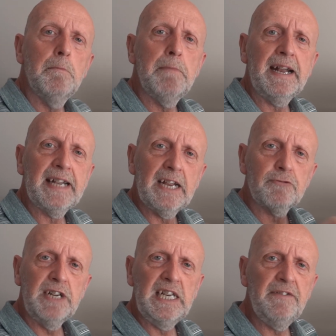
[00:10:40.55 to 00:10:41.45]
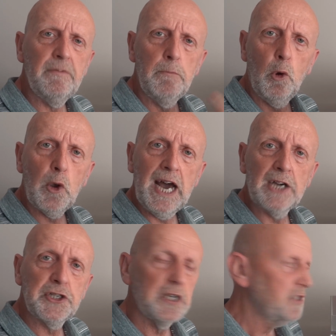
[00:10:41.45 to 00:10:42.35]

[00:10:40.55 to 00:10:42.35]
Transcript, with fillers: make that green even more lush.